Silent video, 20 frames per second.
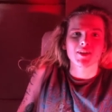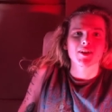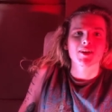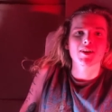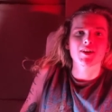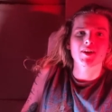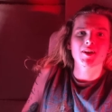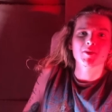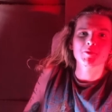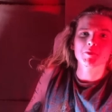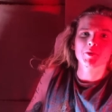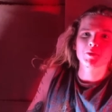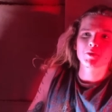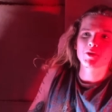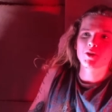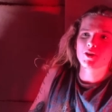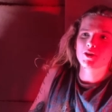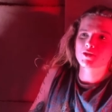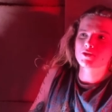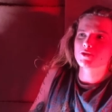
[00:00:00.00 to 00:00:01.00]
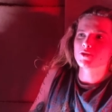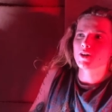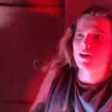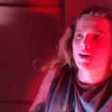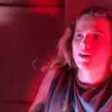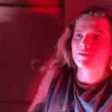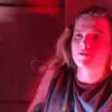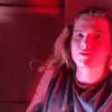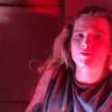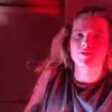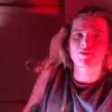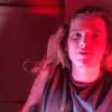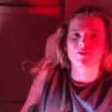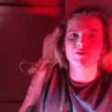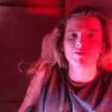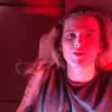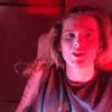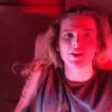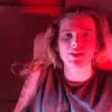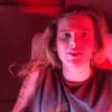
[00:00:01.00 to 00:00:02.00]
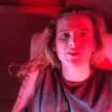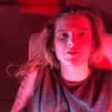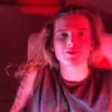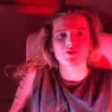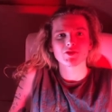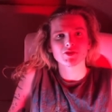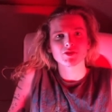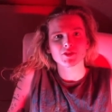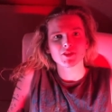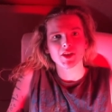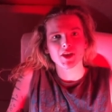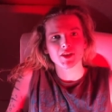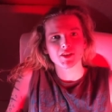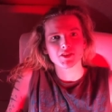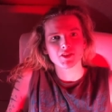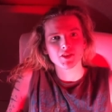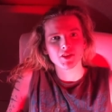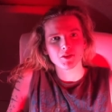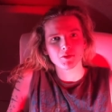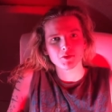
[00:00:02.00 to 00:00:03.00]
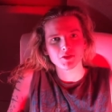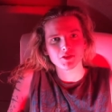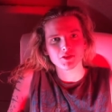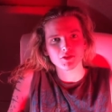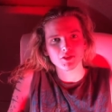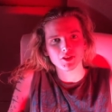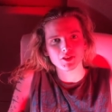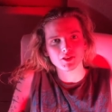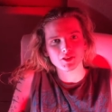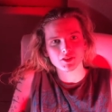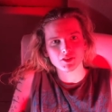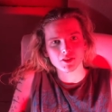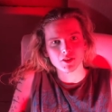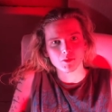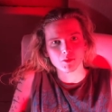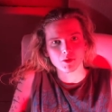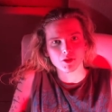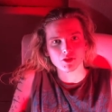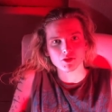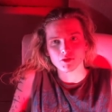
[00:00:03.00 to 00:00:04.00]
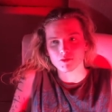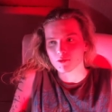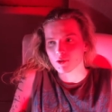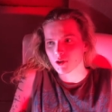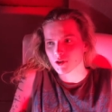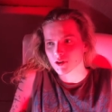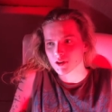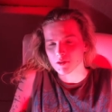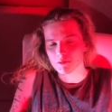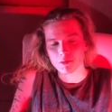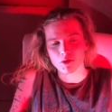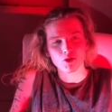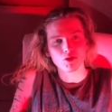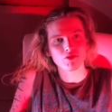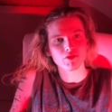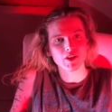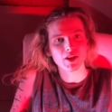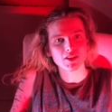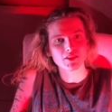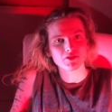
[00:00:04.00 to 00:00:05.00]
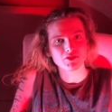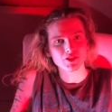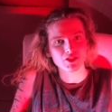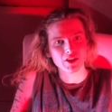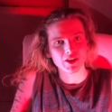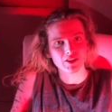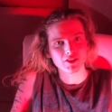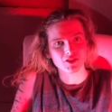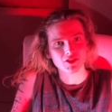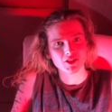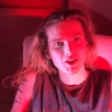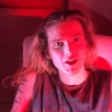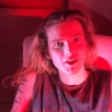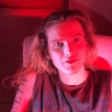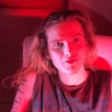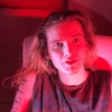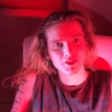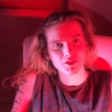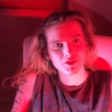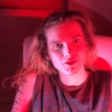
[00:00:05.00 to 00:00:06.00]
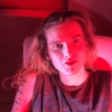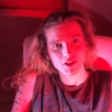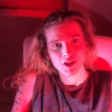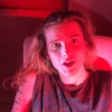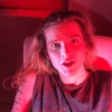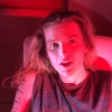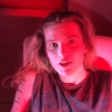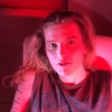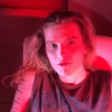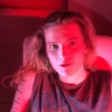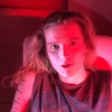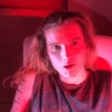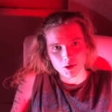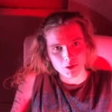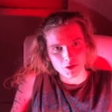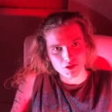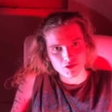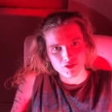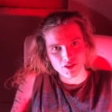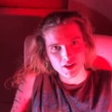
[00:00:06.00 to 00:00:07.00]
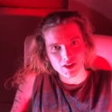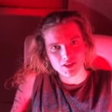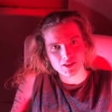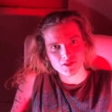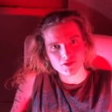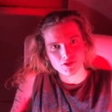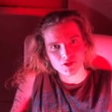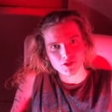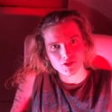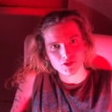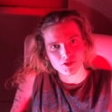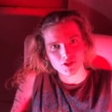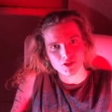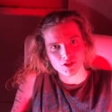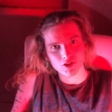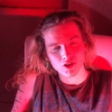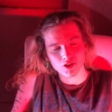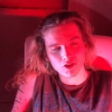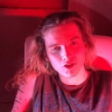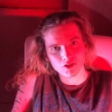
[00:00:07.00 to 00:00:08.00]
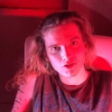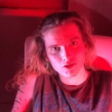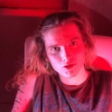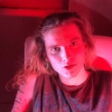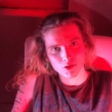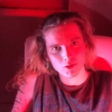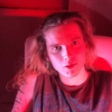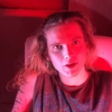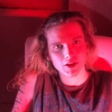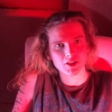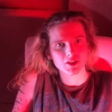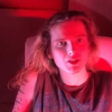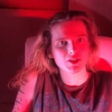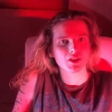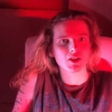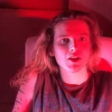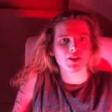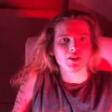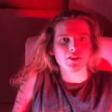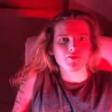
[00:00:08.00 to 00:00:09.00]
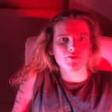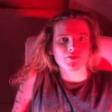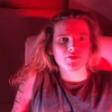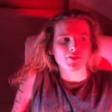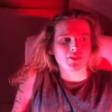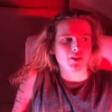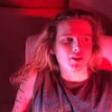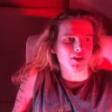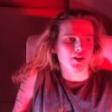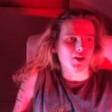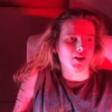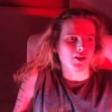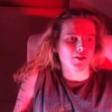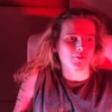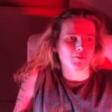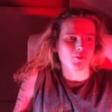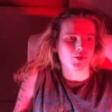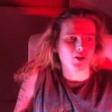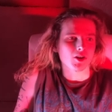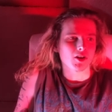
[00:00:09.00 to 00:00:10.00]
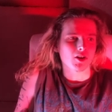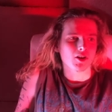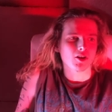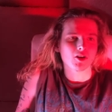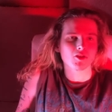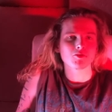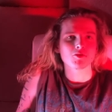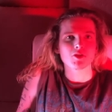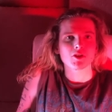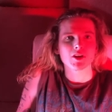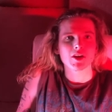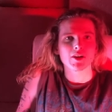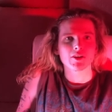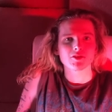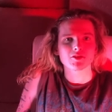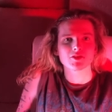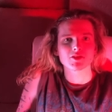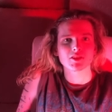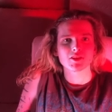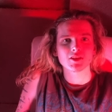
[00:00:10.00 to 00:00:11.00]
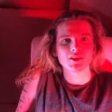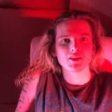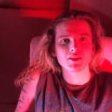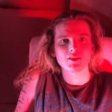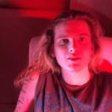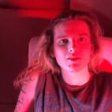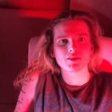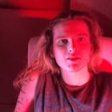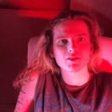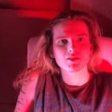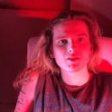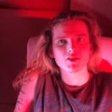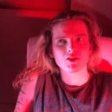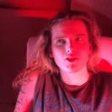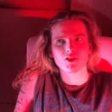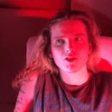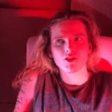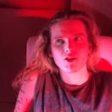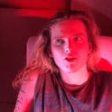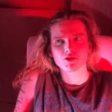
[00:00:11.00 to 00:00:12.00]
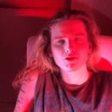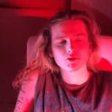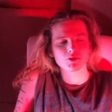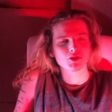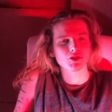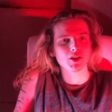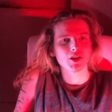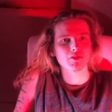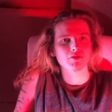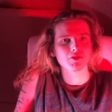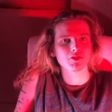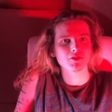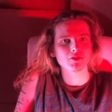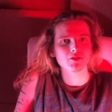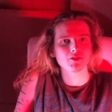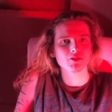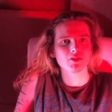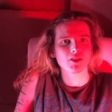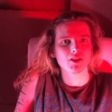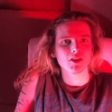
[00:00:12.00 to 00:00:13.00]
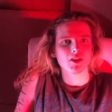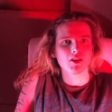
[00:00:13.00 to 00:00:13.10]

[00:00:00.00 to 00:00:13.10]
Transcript: Um, we also have festivals next year. We're doing some. We're doing Rock in the Bowl Festival down in Sheffield, Rockwood Festival in Nor- Norwich. Um, we're at Hard Rock Hell Sleaze, also in Sheffield.